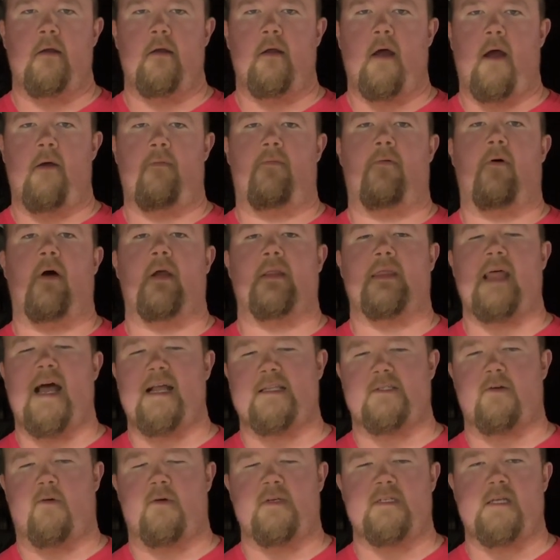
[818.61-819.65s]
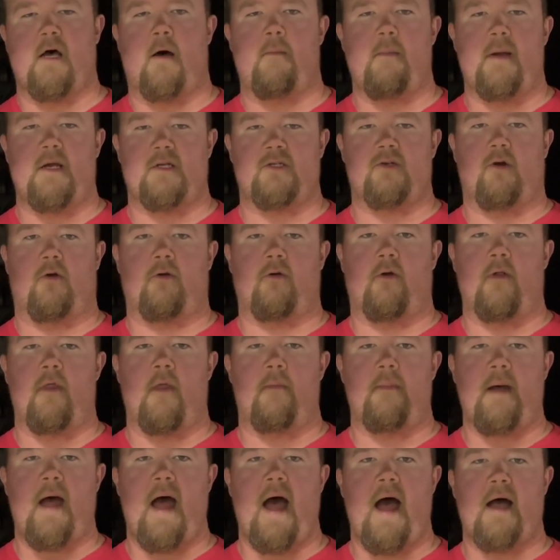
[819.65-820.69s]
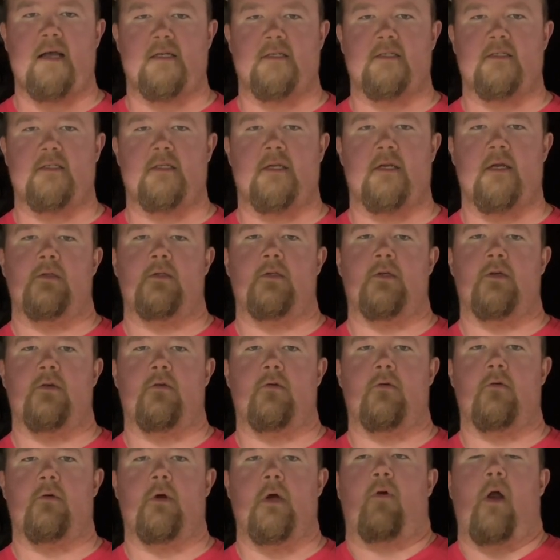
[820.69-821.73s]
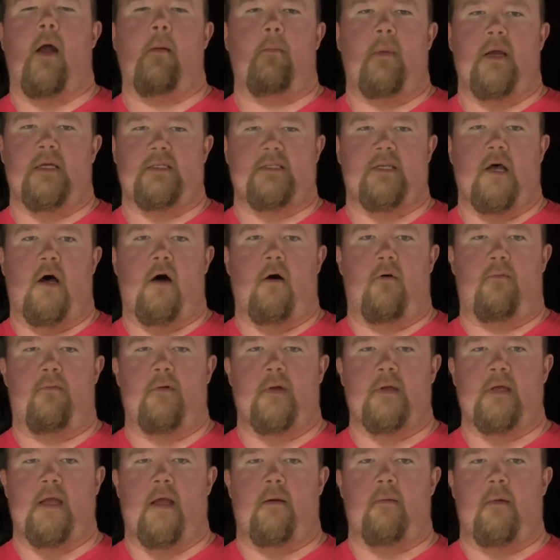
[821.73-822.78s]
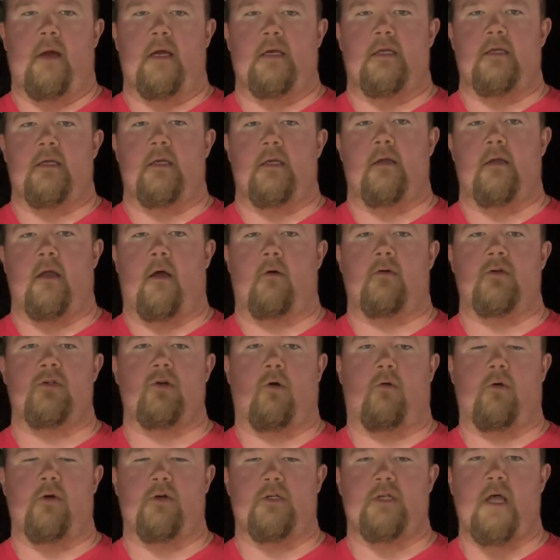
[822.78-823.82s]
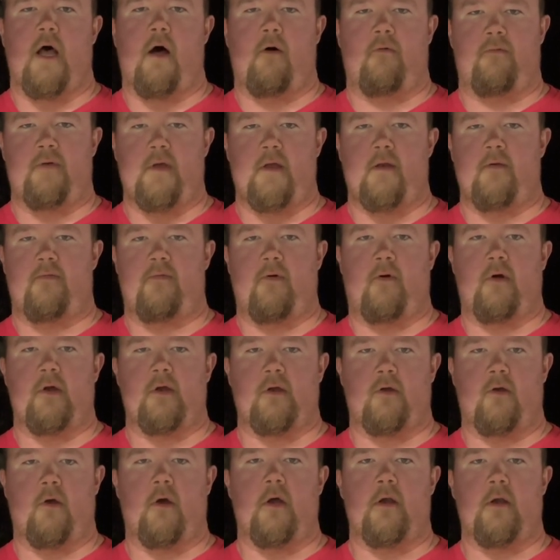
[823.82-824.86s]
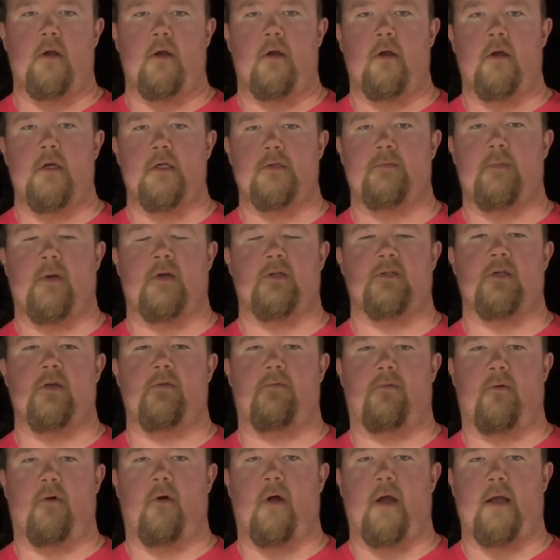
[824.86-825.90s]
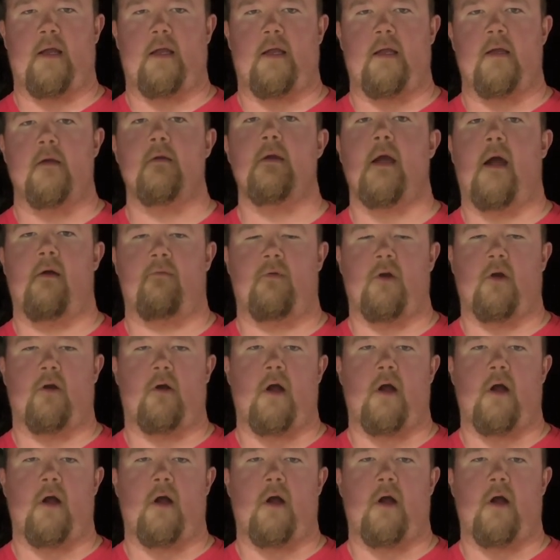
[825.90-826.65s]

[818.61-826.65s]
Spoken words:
I feel like that's always helped my shoulder in the past to prep myself and get my shoulders healthy and feeling good, especially for like heavier